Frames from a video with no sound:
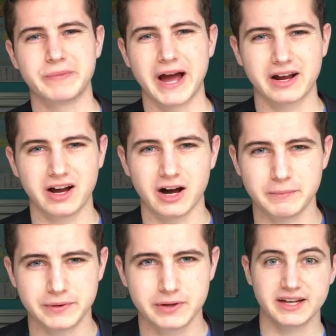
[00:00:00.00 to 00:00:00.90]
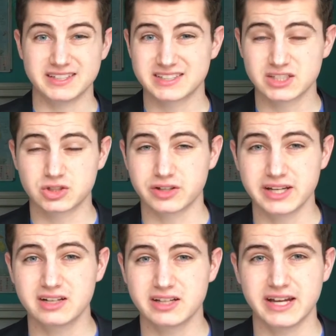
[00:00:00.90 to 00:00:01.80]
back up. In central
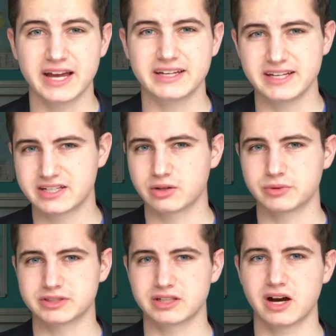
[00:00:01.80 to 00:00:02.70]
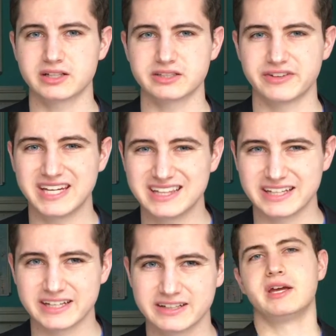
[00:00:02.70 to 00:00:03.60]
Italy, Angita was the goddess of healing.